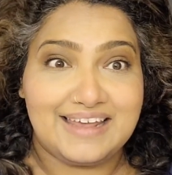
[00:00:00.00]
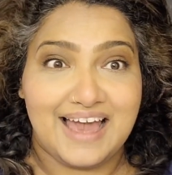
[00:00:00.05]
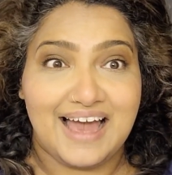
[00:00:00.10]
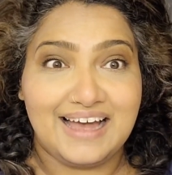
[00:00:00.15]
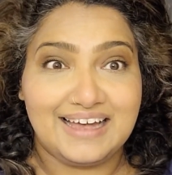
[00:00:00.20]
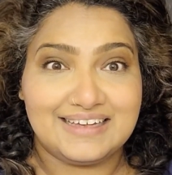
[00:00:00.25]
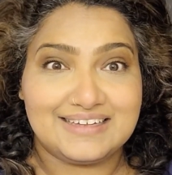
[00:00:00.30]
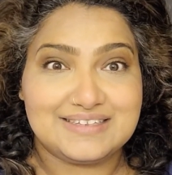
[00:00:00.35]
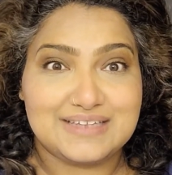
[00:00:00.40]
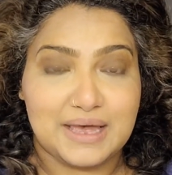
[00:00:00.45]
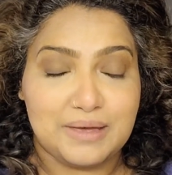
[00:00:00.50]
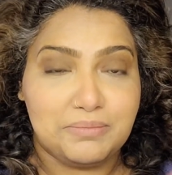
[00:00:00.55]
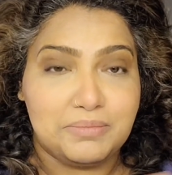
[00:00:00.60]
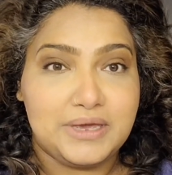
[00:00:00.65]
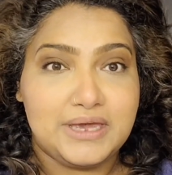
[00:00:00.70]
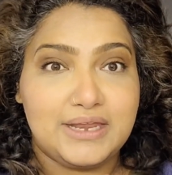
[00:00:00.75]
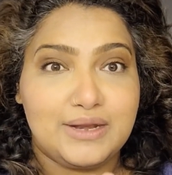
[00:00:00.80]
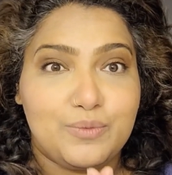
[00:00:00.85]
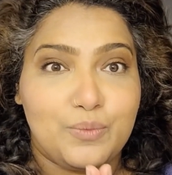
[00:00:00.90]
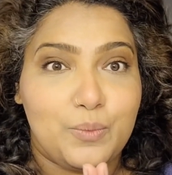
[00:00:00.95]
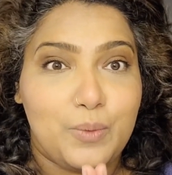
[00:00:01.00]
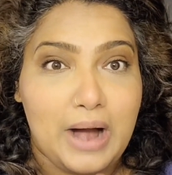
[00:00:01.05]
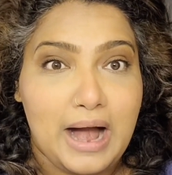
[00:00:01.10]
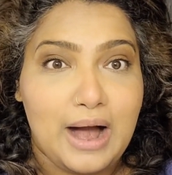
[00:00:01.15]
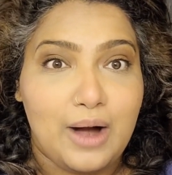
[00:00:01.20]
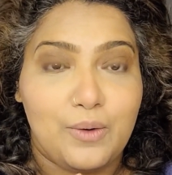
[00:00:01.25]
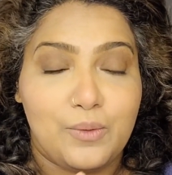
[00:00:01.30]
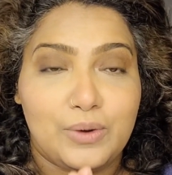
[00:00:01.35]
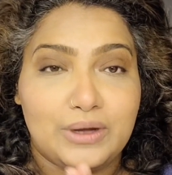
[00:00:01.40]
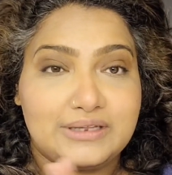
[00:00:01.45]
yes, I mean,
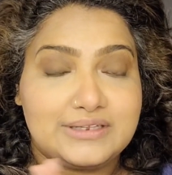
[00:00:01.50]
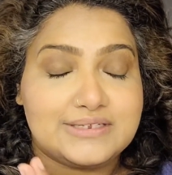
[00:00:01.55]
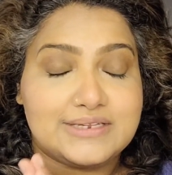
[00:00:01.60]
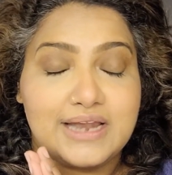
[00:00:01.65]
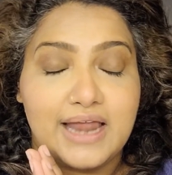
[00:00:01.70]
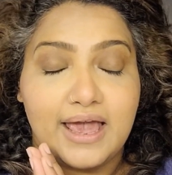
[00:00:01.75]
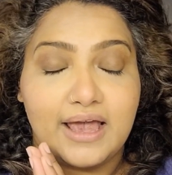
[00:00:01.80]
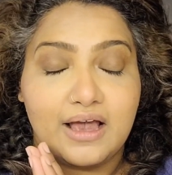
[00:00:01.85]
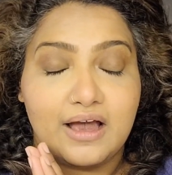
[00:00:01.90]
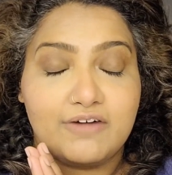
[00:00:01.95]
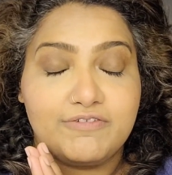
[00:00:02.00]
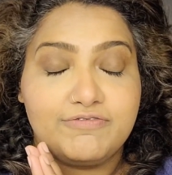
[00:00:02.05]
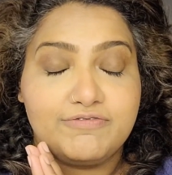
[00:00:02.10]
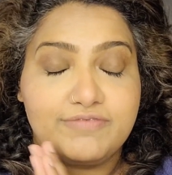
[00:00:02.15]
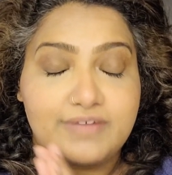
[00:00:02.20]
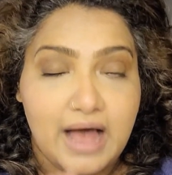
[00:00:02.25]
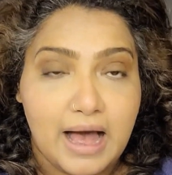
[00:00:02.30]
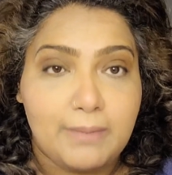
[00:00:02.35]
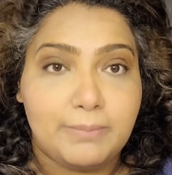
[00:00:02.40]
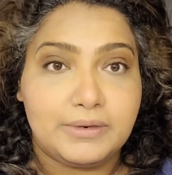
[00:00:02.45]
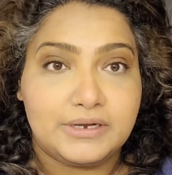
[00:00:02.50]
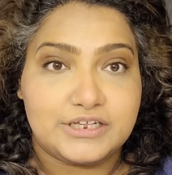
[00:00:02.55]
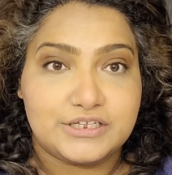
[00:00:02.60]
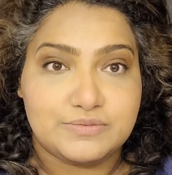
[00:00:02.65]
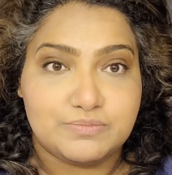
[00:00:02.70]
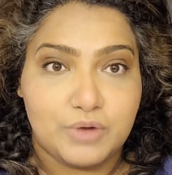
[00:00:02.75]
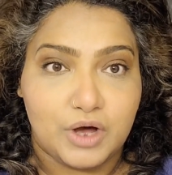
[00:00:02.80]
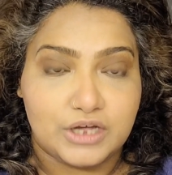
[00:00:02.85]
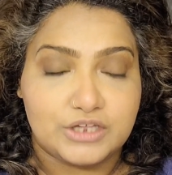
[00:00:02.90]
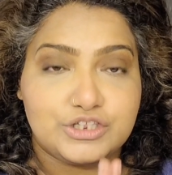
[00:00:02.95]
wow, it's like a
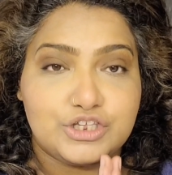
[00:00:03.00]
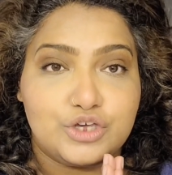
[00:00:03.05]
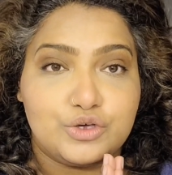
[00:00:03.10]
fabulous mask.